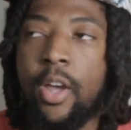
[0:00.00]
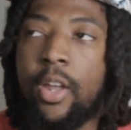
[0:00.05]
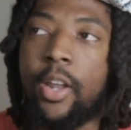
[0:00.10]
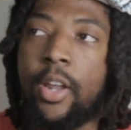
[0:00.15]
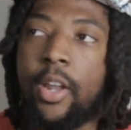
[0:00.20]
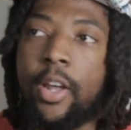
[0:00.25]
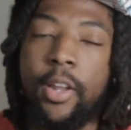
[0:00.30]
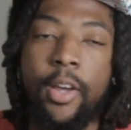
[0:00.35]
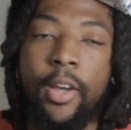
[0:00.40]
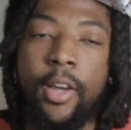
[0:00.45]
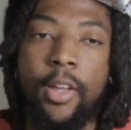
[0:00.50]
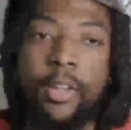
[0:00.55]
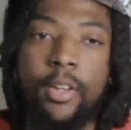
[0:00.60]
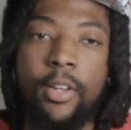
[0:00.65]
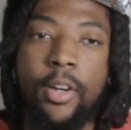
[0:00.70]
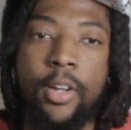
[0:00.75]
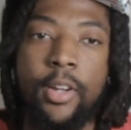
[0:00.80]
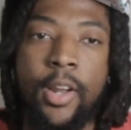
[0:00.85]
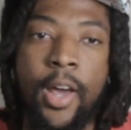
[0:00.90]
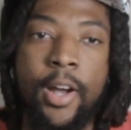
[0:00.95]
Now they
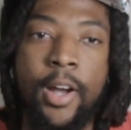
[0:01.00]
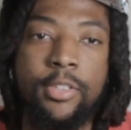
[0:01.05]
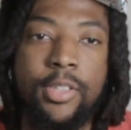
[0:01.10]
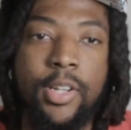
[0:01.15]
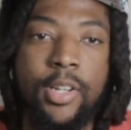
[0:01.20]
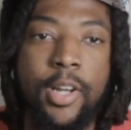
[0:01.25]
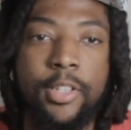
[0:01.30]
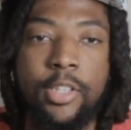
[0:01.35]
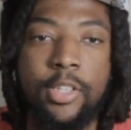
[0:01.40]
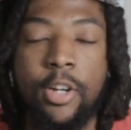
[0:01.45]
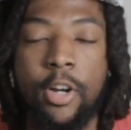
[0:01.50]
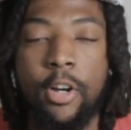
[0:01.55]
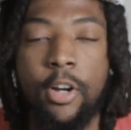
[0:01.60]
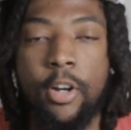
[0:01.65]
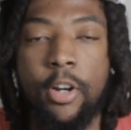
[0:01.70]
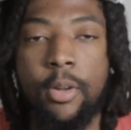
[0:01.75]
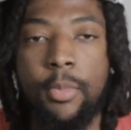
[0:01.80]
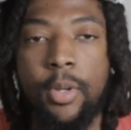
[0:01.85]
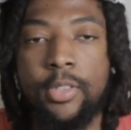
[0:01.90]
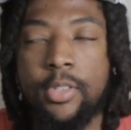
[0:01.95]
announced like the
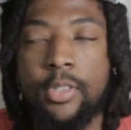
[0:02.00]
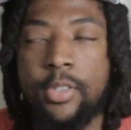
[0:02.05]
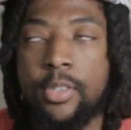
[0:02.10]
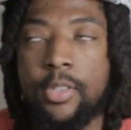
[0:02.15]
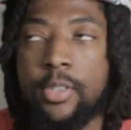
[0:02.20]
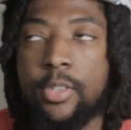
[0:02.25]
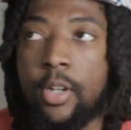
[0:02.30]
tournaments,